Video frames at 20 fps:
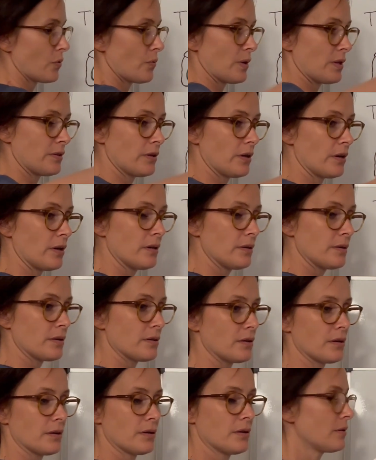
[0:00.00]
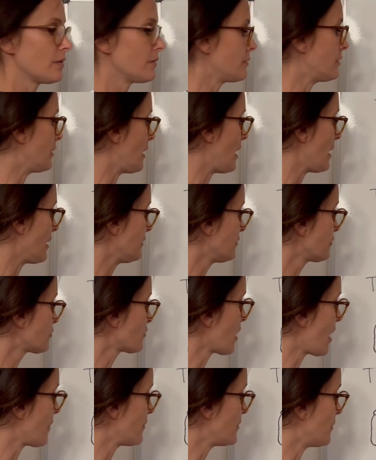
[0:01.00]
when the
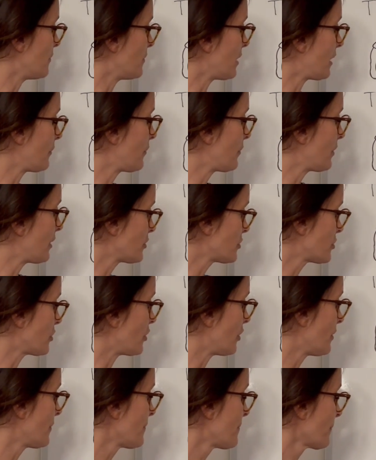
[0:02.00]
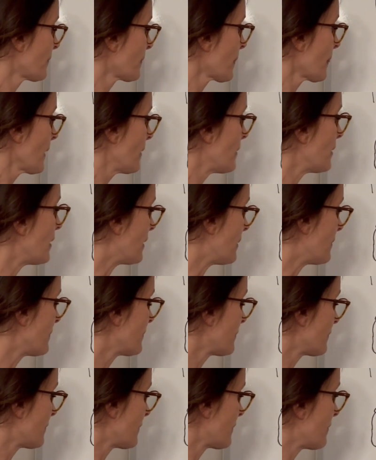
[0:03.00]
intra-abdominal pressure
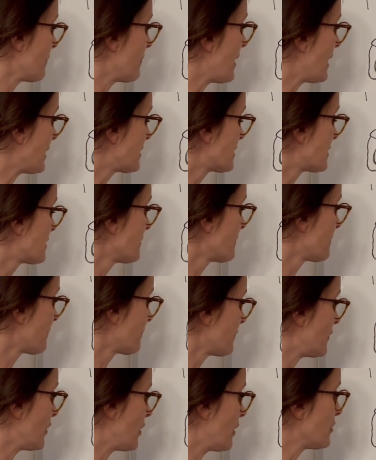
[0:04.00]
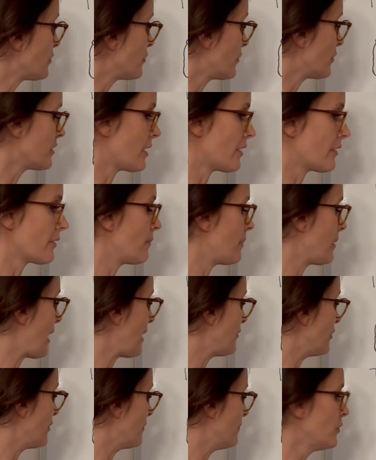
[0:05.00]
makes the urinary
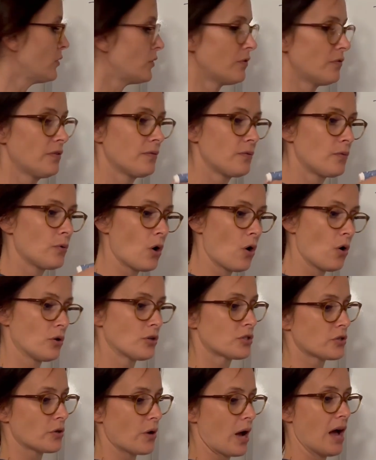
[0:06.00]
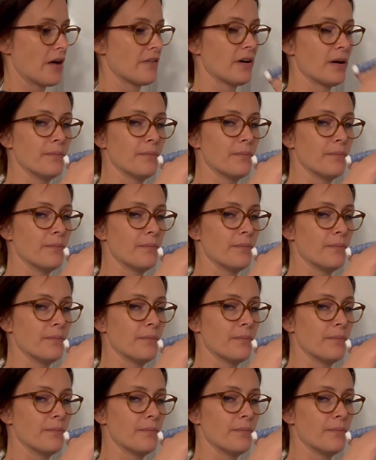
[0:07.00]
bladder move, we also have a